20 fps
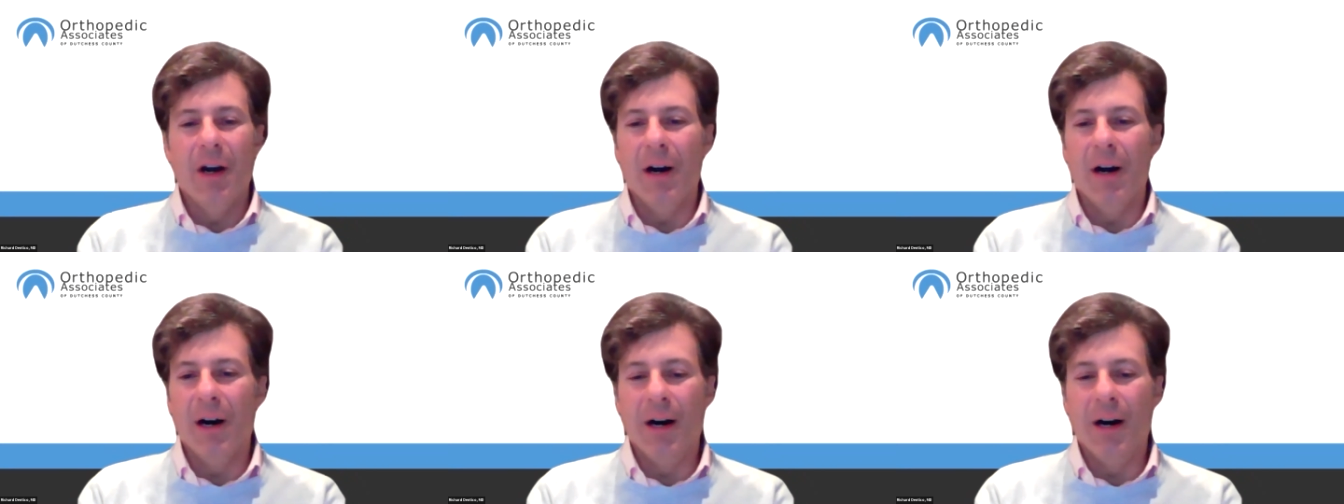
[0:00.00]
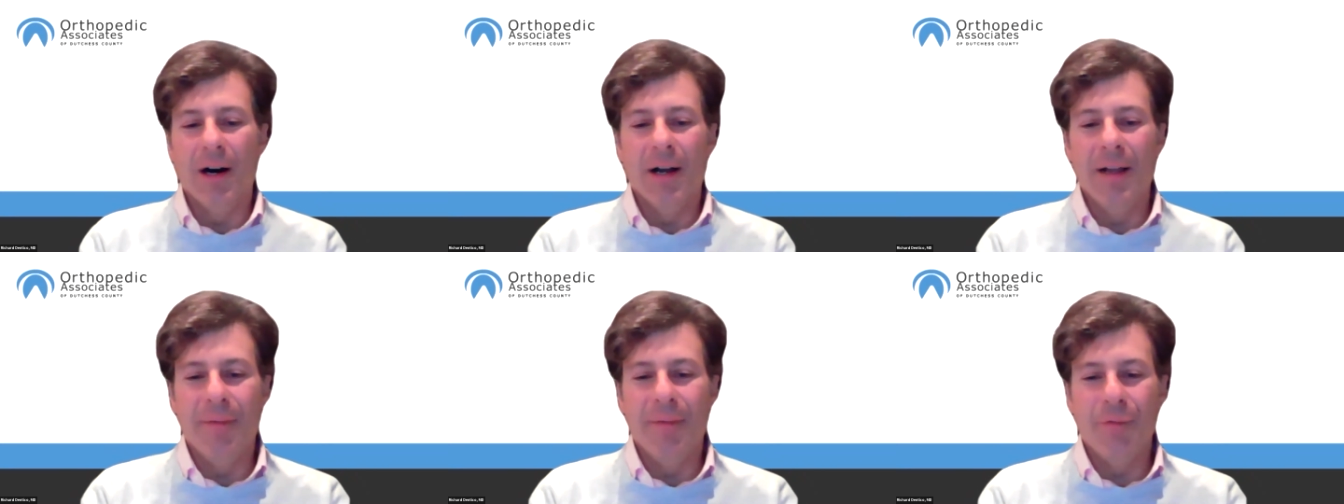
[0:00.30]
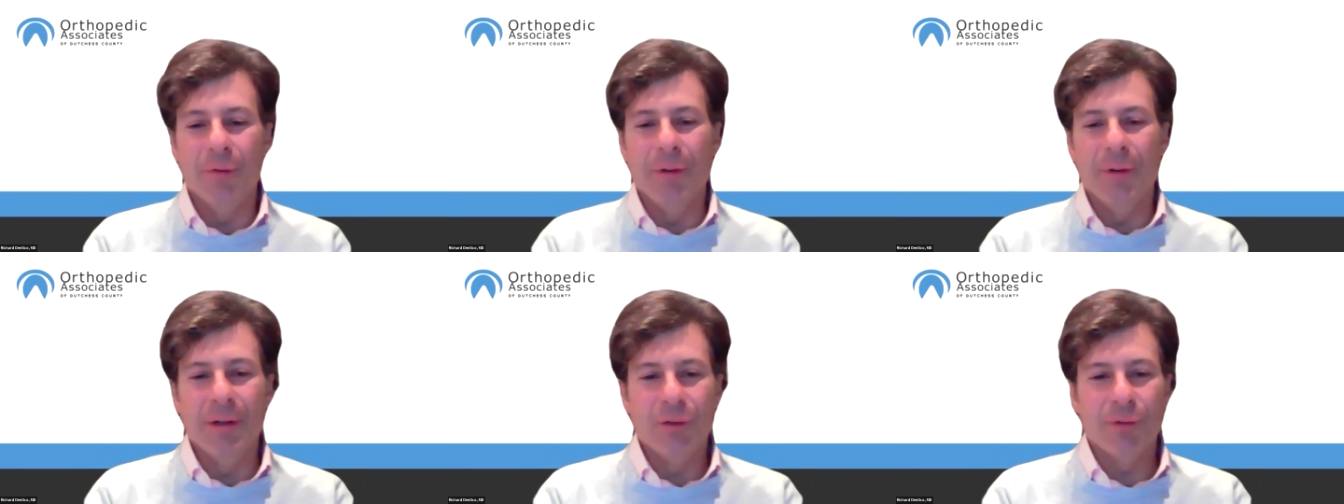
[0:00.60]

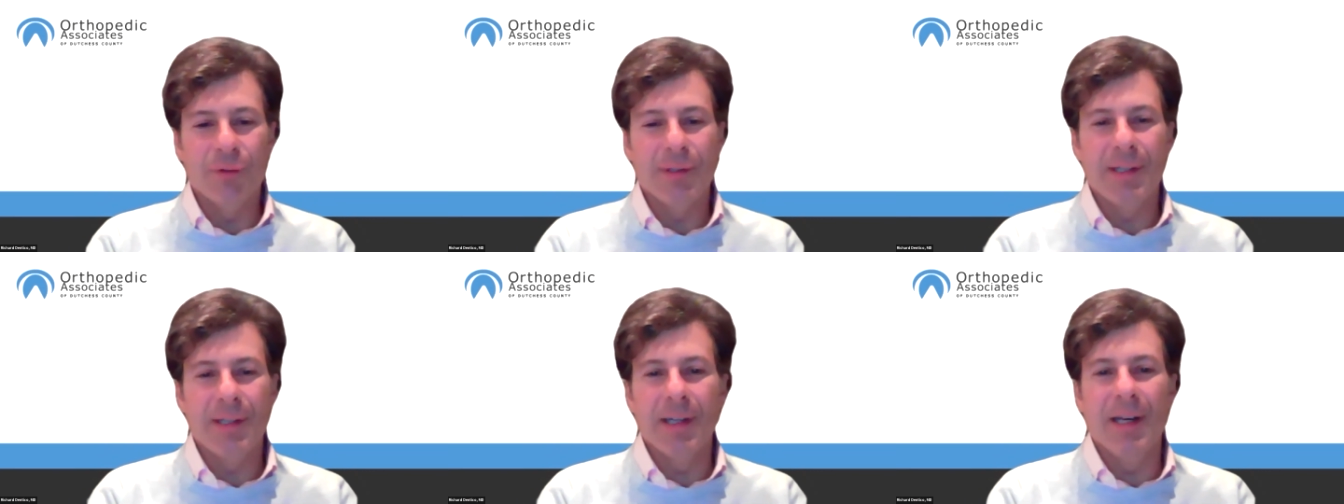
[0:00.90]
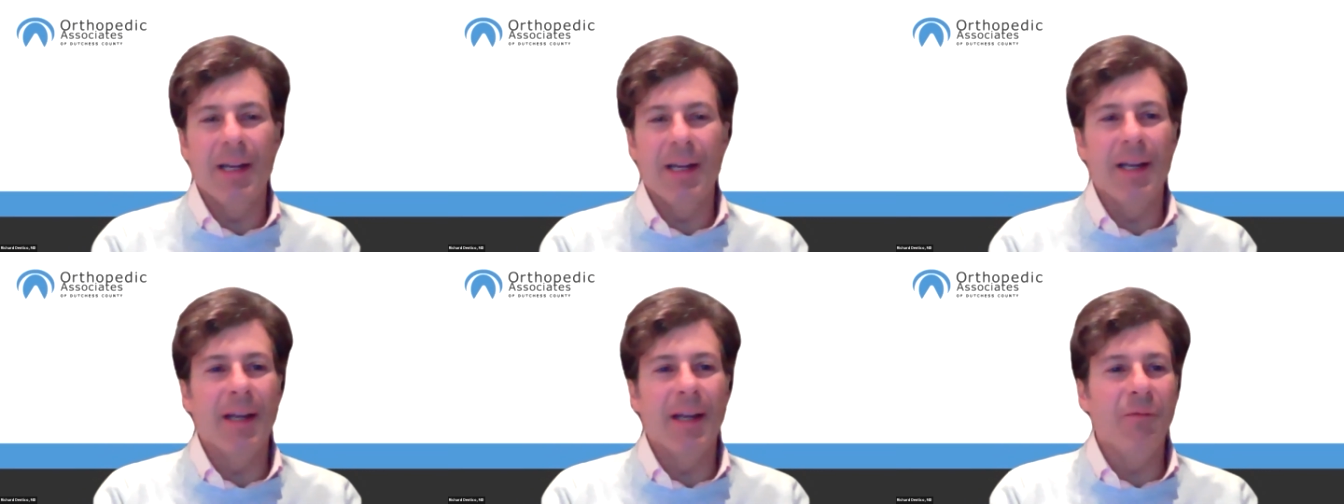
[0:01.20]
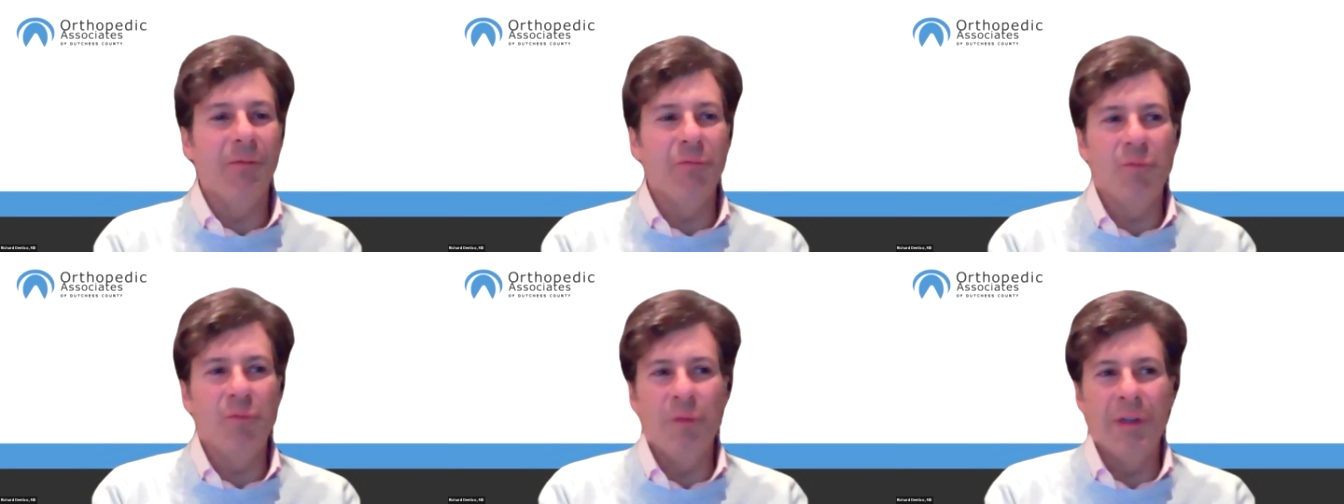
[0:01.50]
If you're interested in
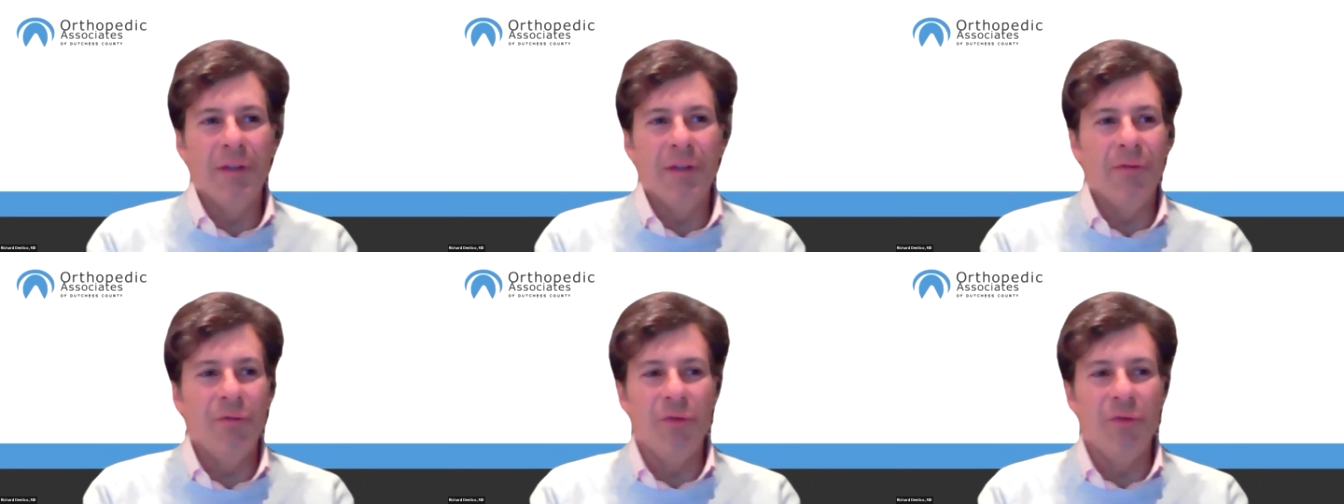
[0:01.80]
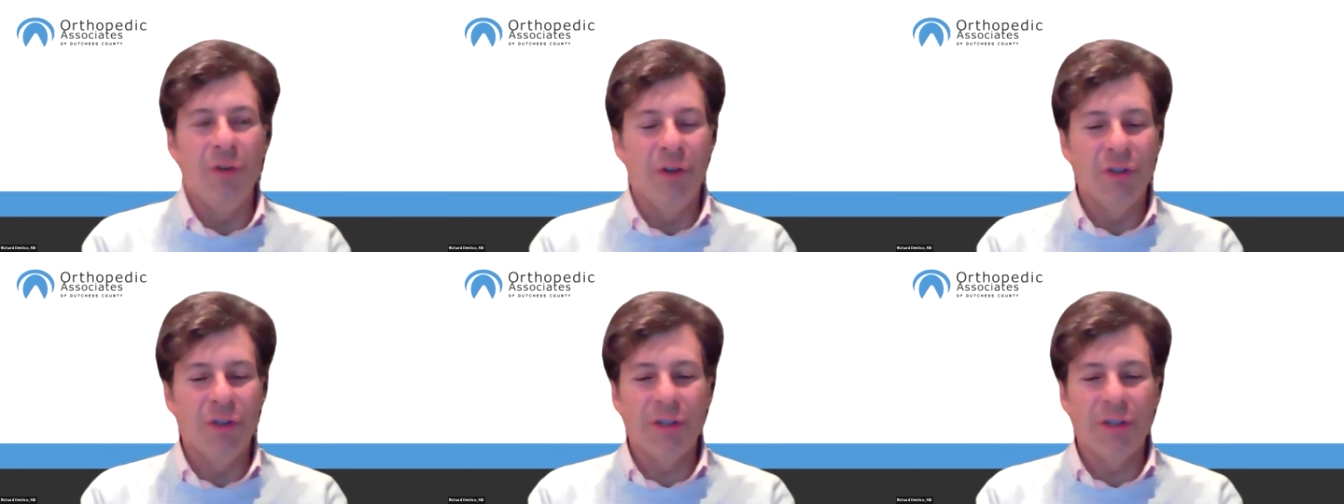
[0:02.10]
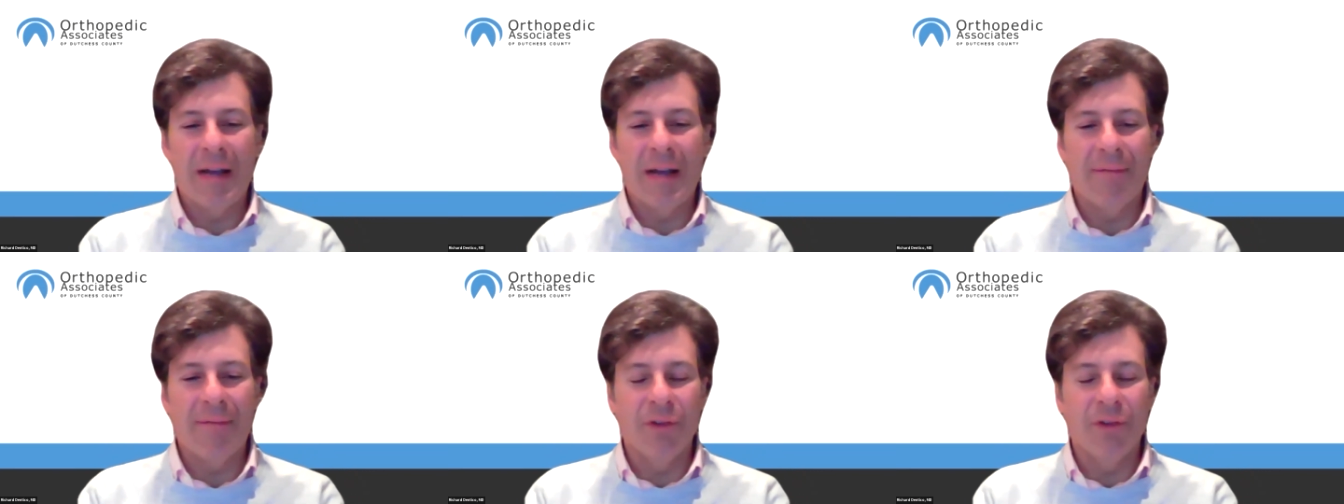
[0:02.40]
it, you
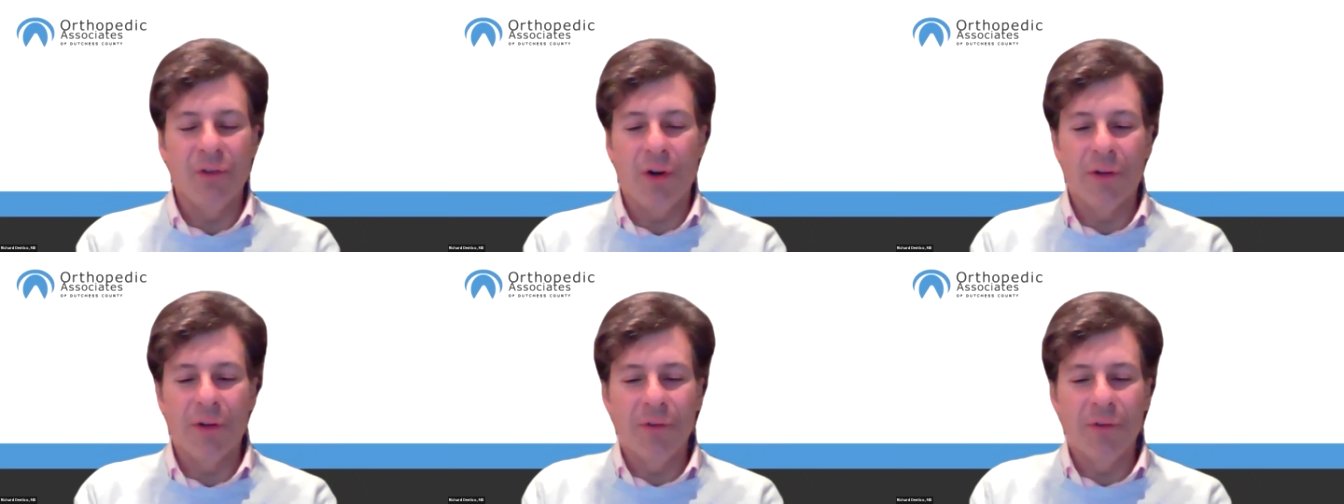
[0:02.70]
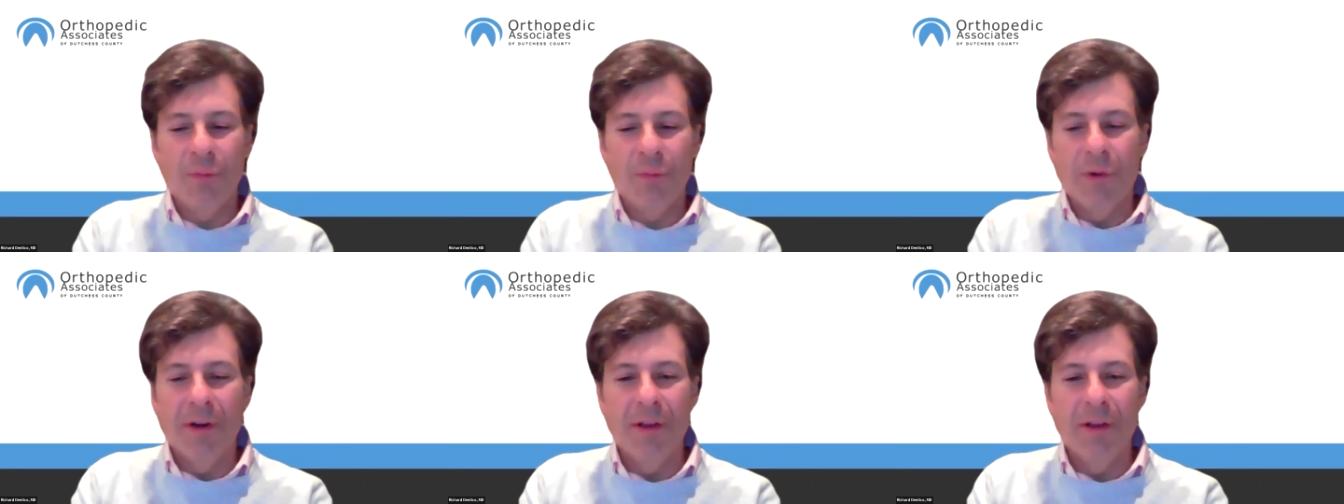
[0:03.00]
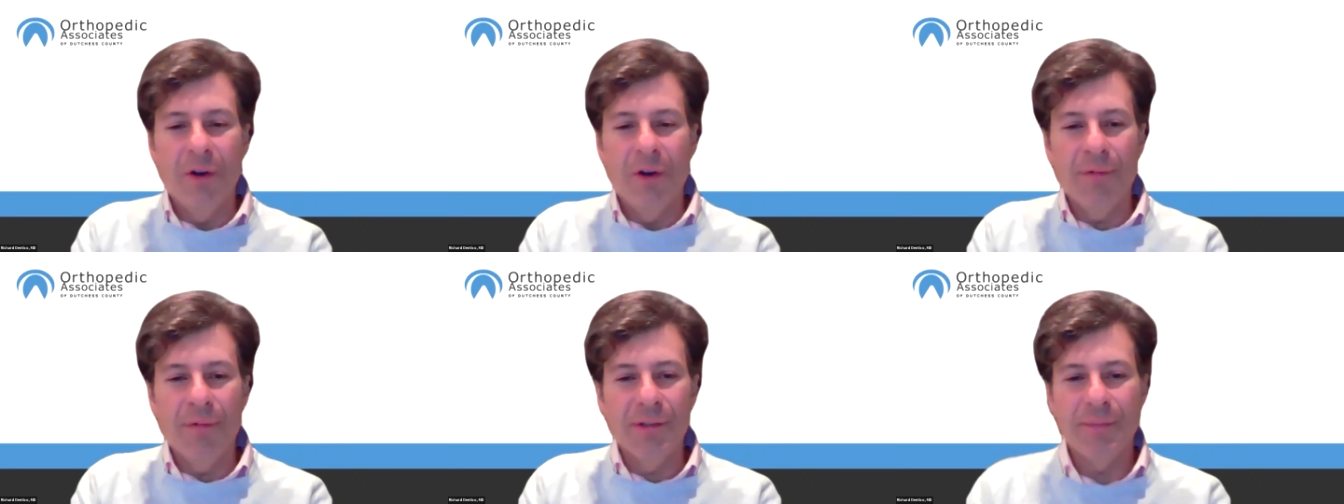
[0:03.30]
just have to talk to one of
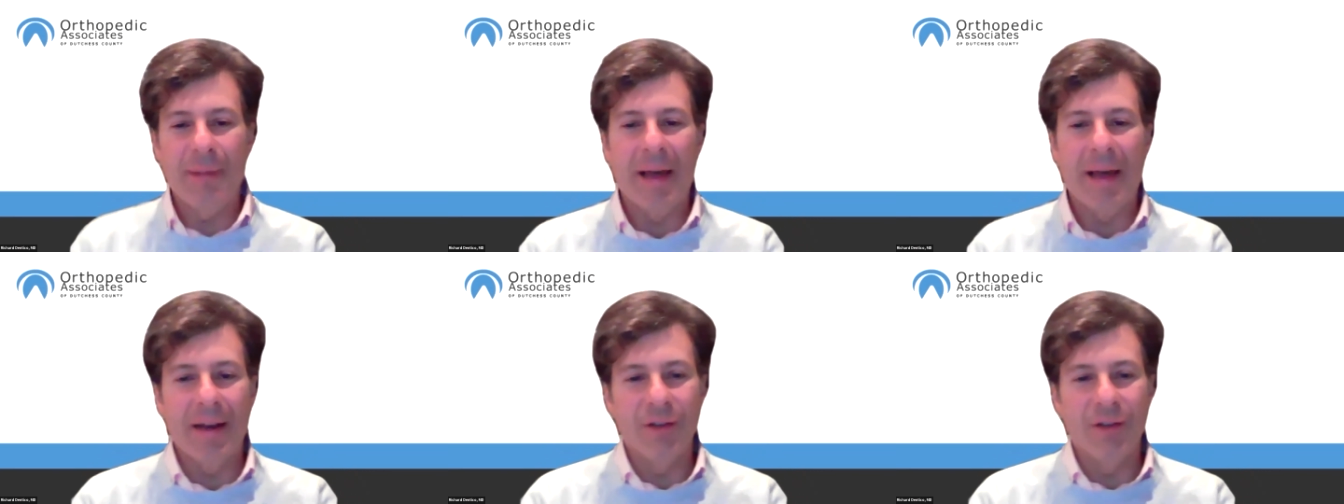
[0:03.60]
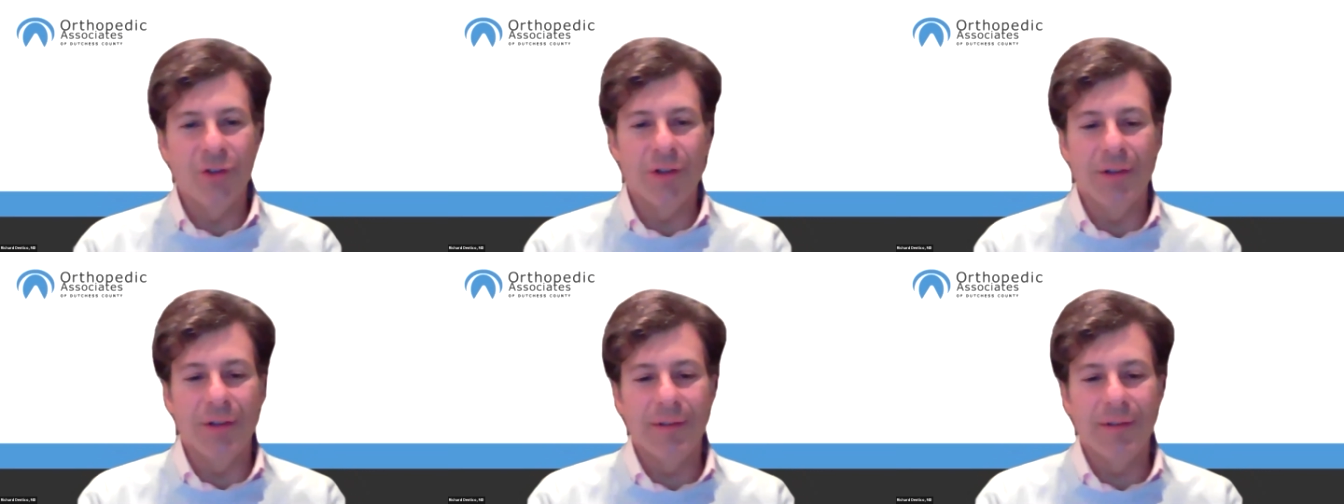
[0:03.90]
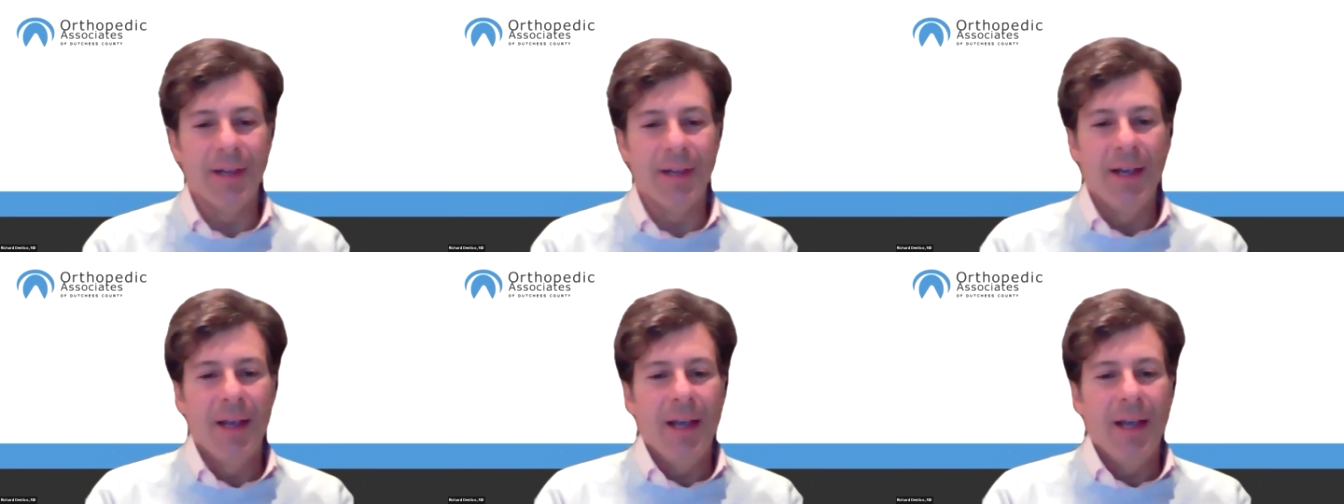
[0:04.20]
the office
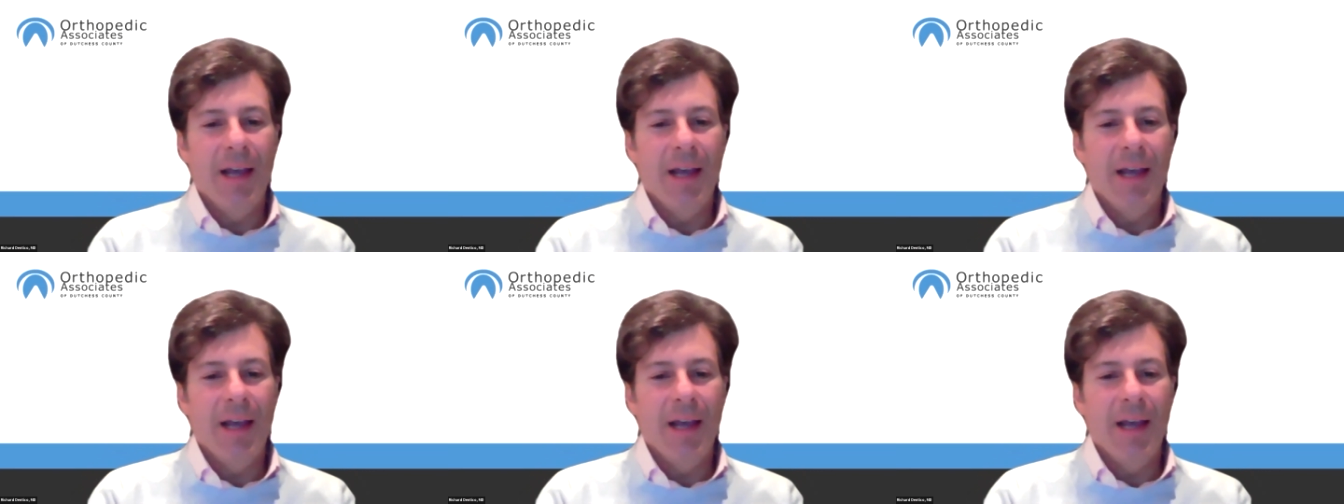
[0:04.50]
managers,